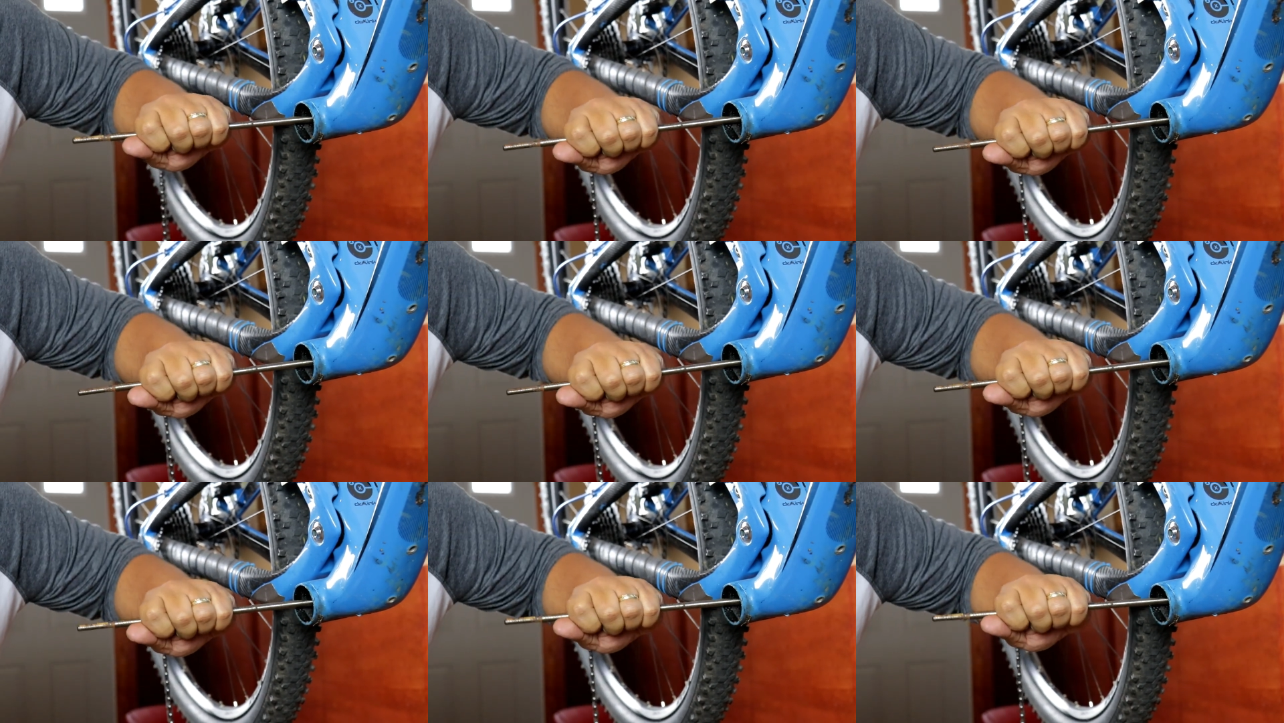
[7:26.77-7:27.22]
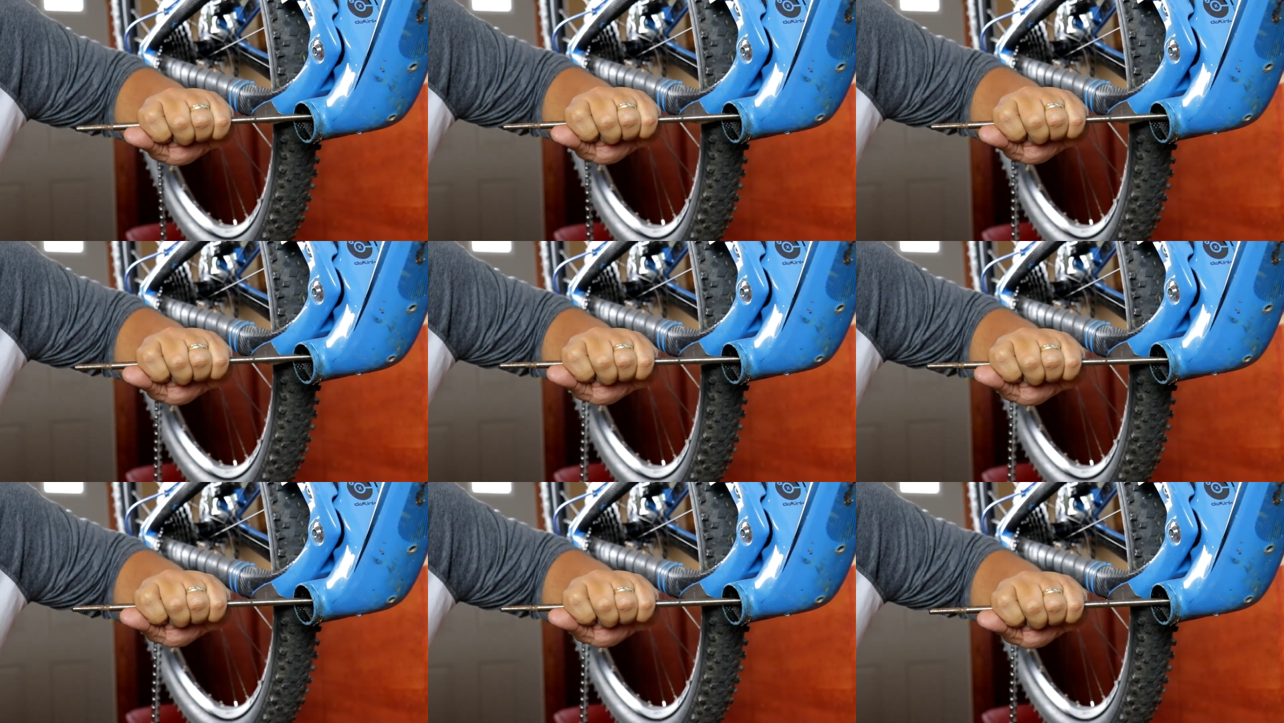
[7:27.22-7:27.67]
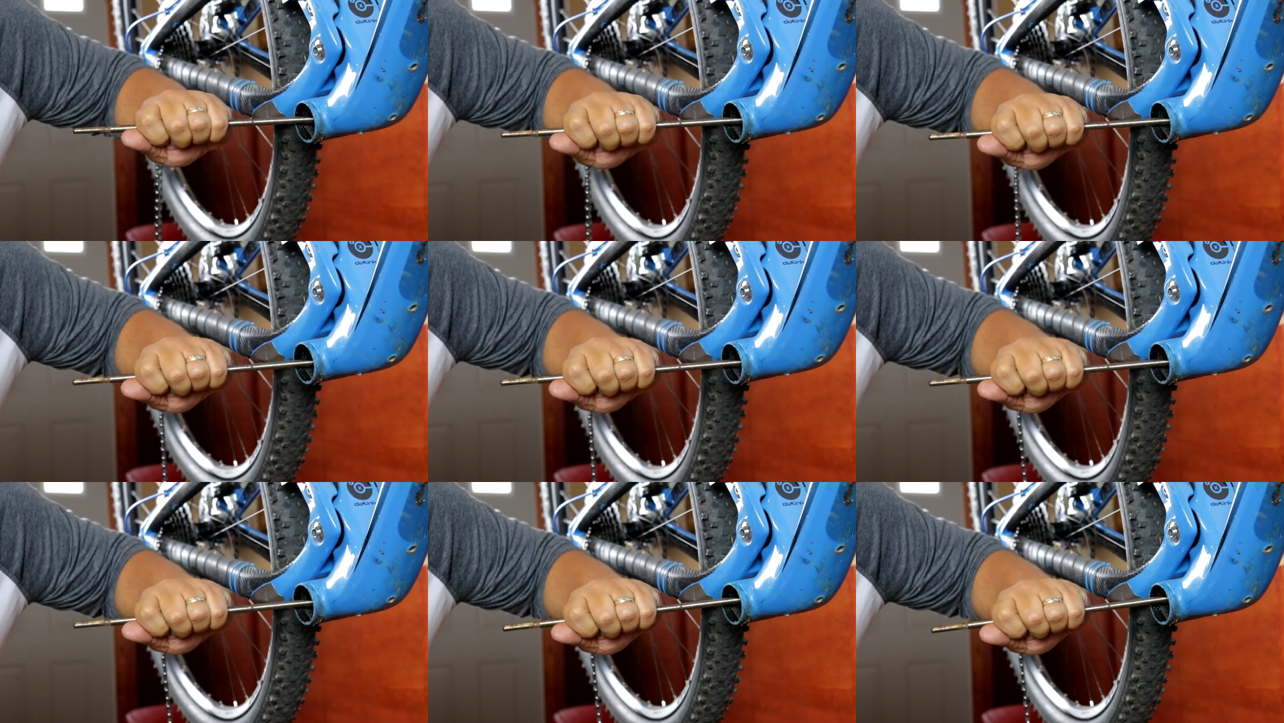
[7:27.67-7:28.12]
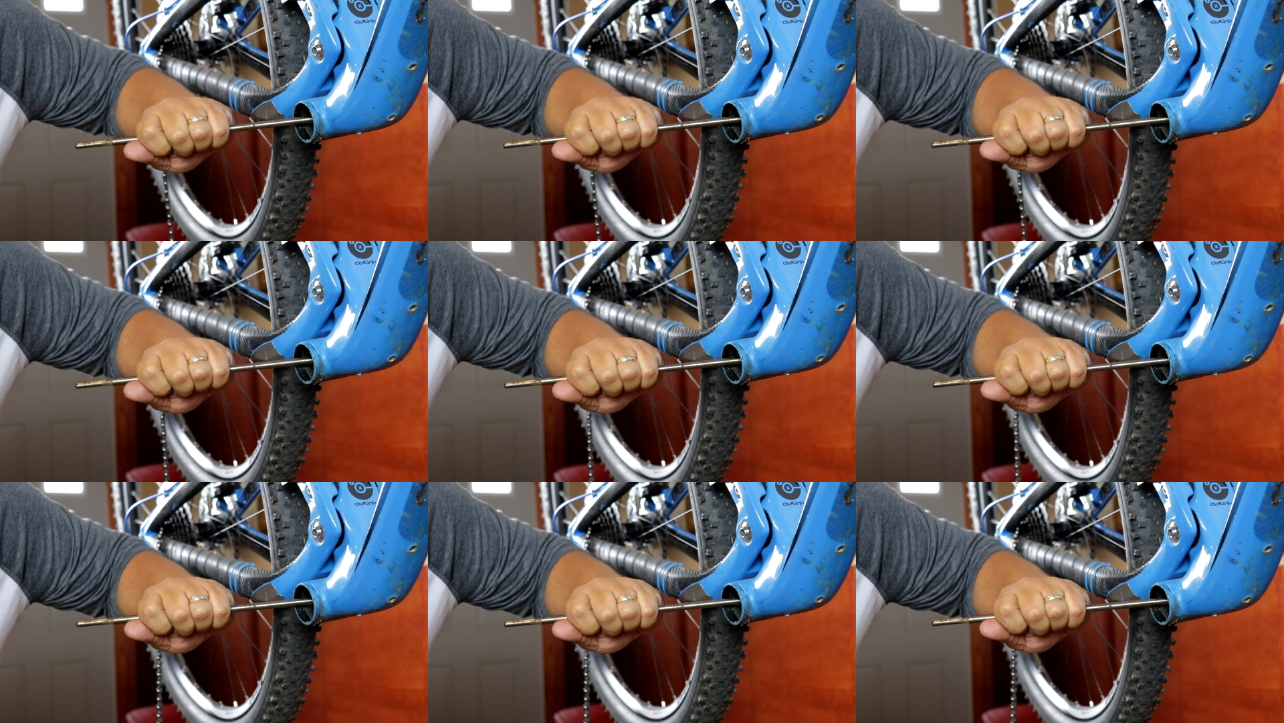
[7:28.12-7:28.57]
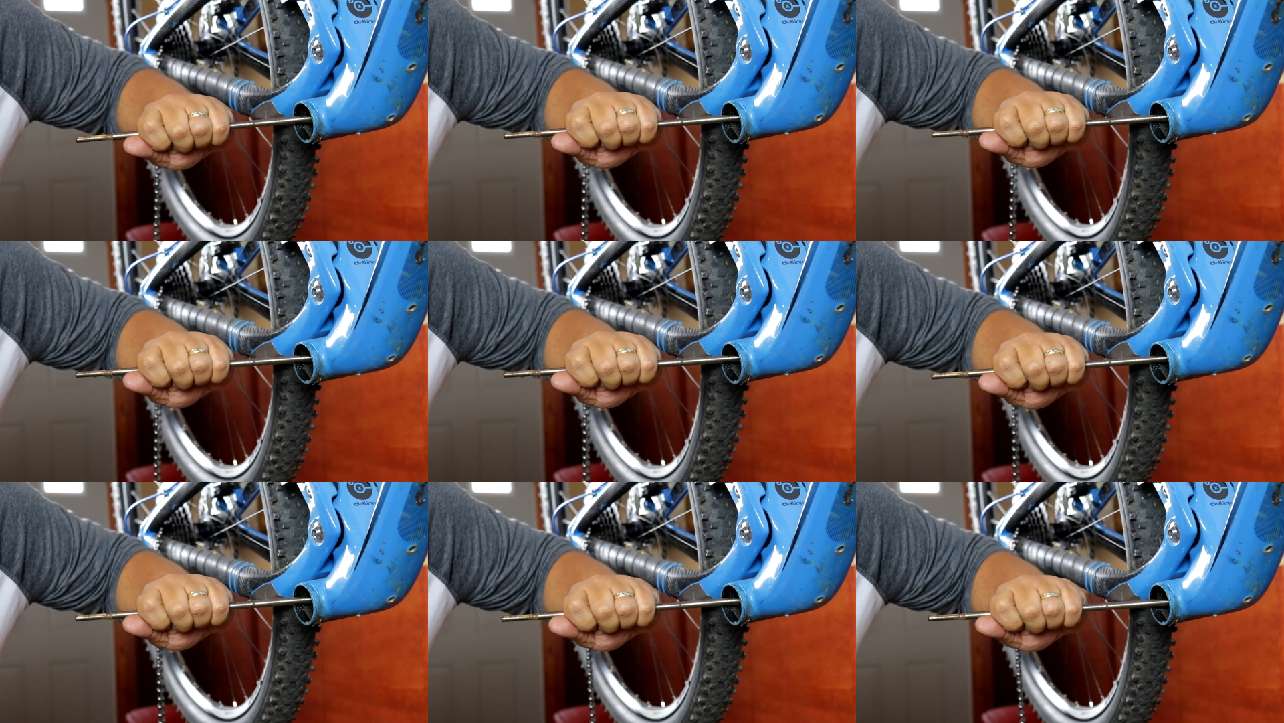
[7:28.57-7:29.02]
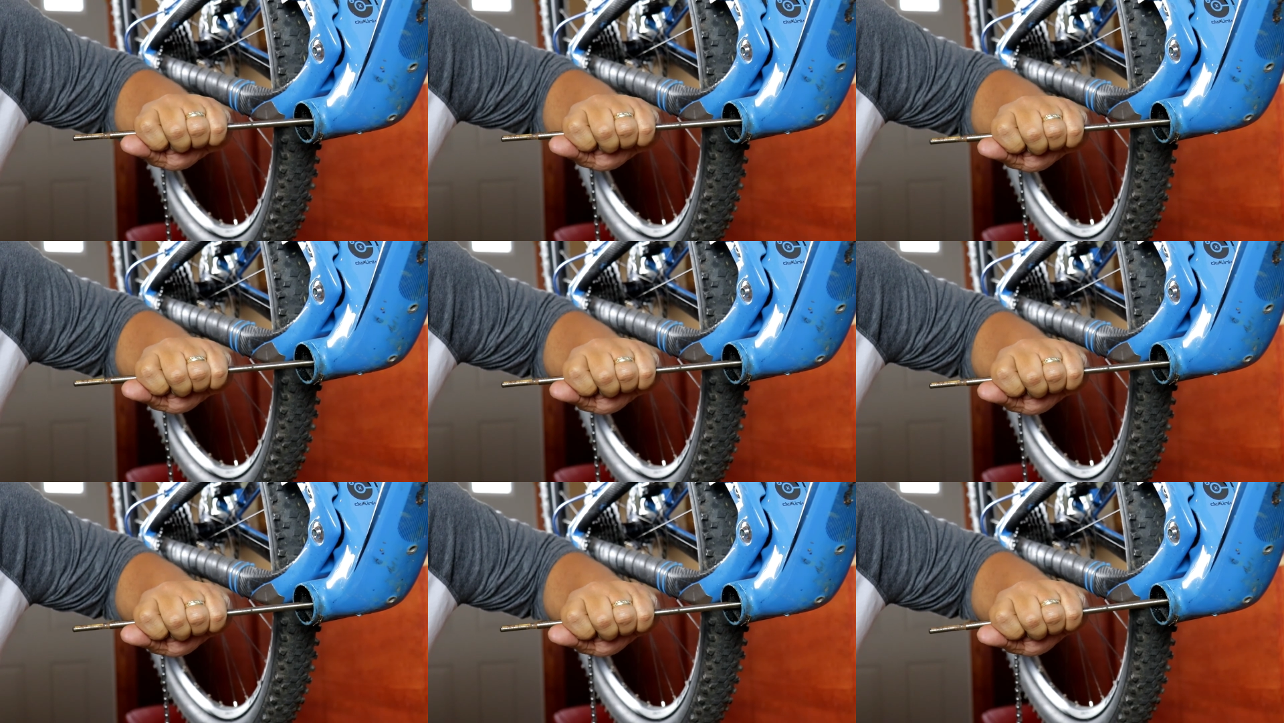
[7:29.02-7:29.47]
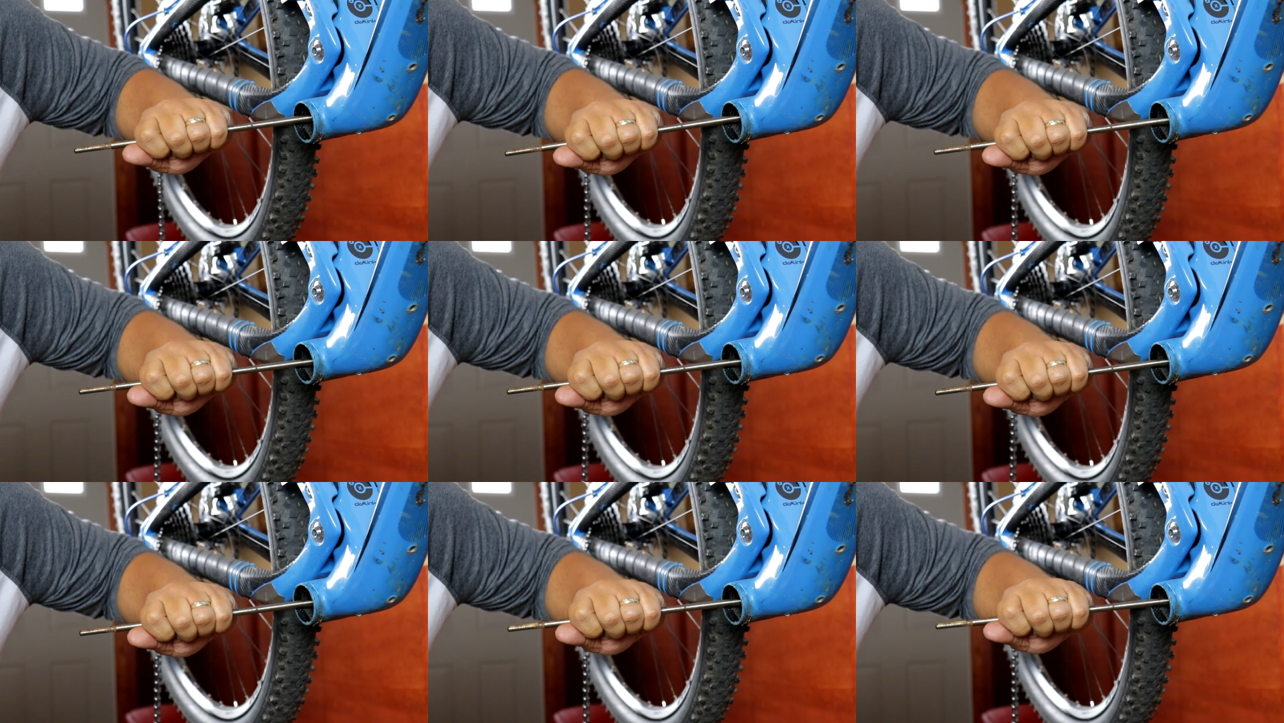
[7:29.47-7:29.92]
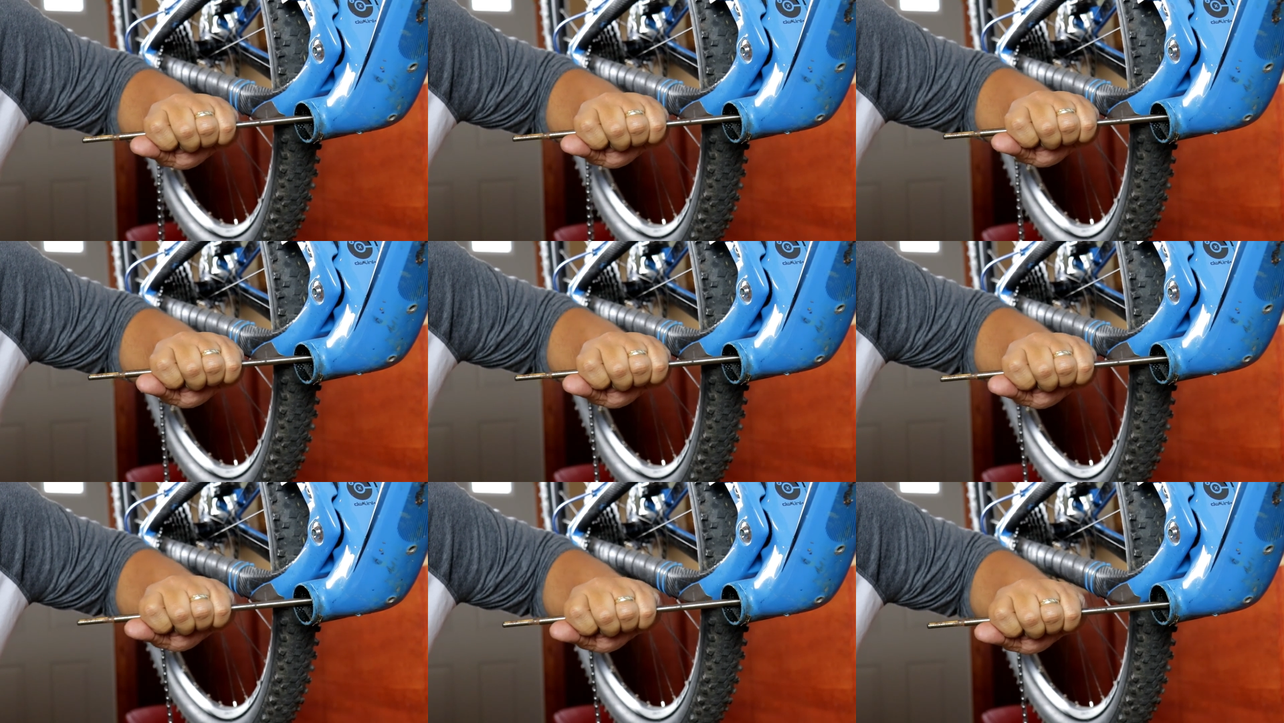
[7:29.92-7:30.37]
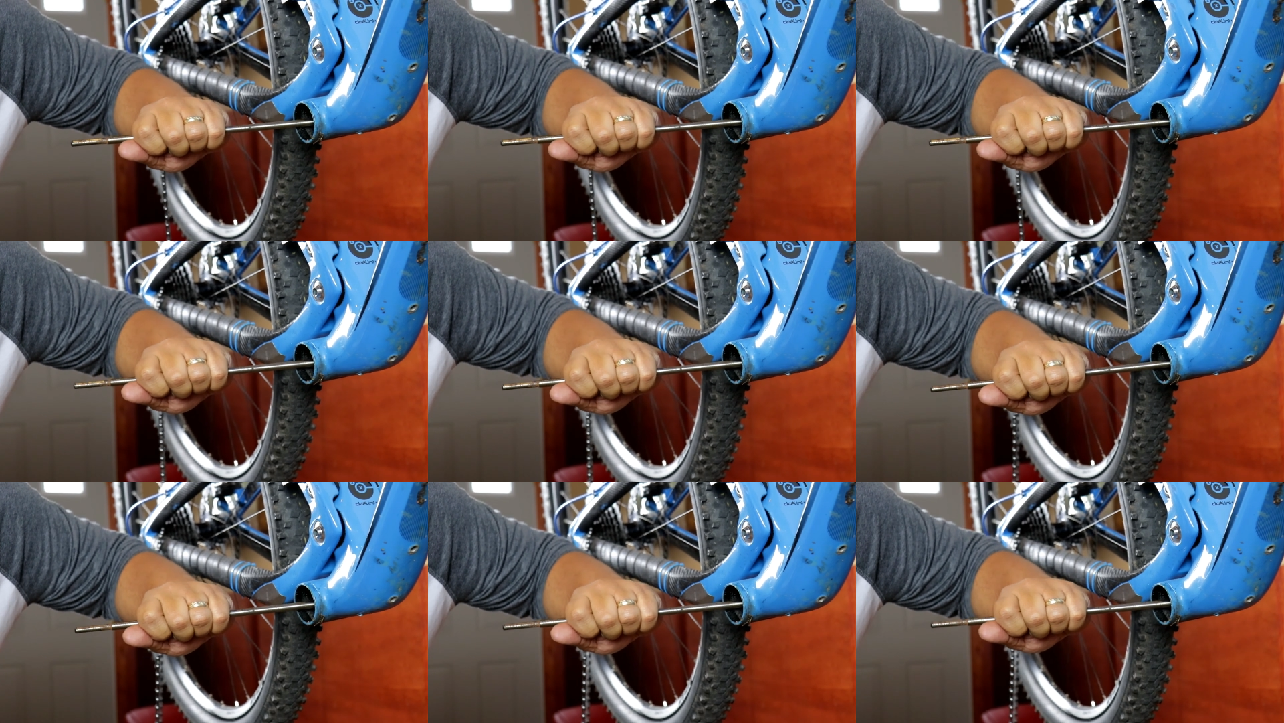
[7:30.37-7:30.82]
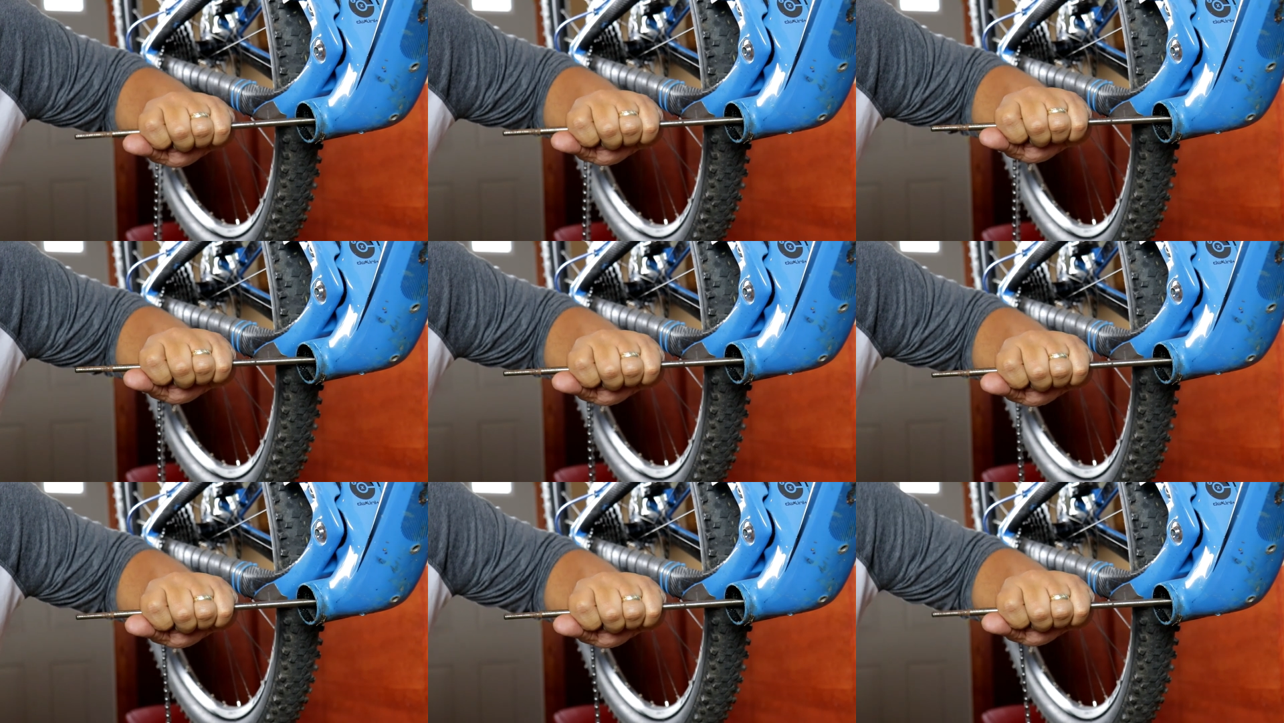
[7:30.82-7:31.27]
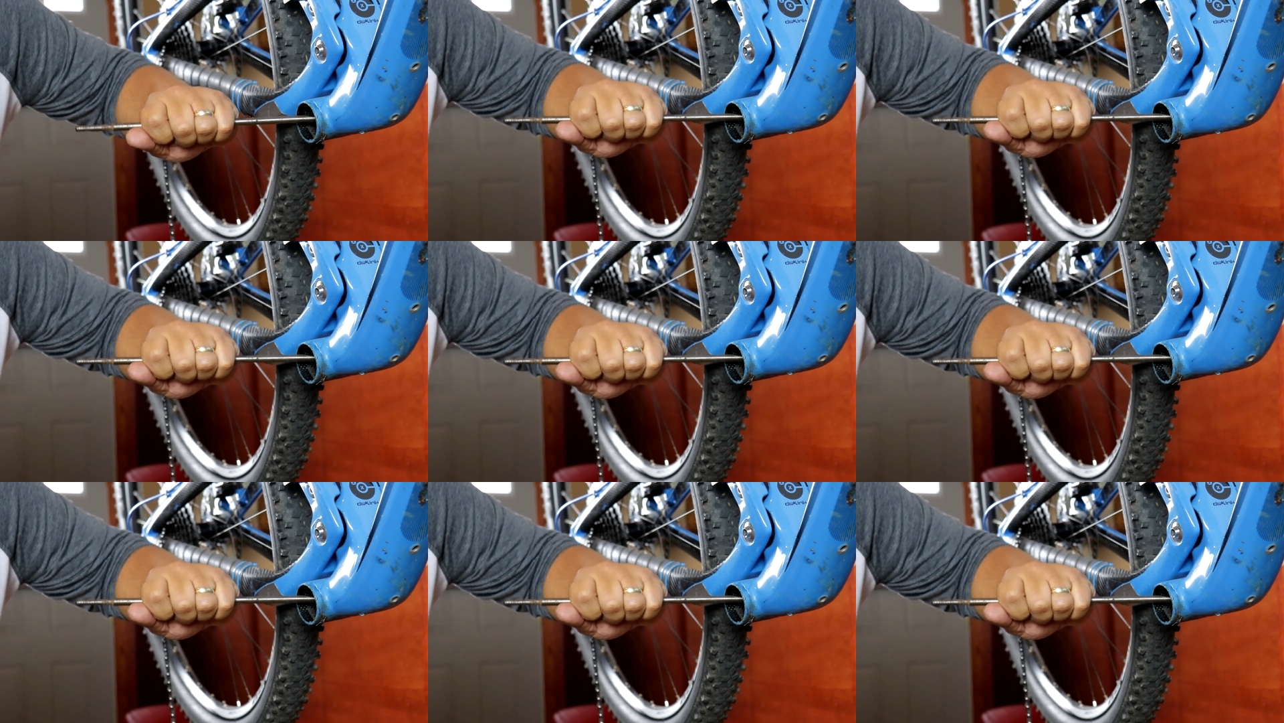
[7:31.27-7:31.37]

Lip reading: No face is visible, so there are no lips to read.